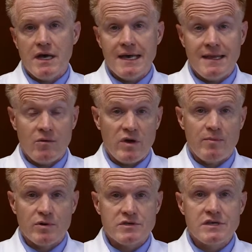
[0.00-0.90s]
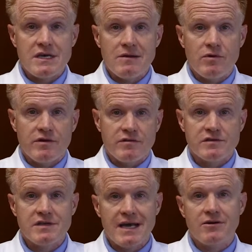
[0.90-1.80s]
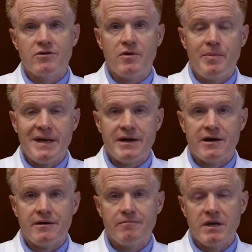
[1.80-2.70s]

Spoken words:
And then we proceed with the standard repair.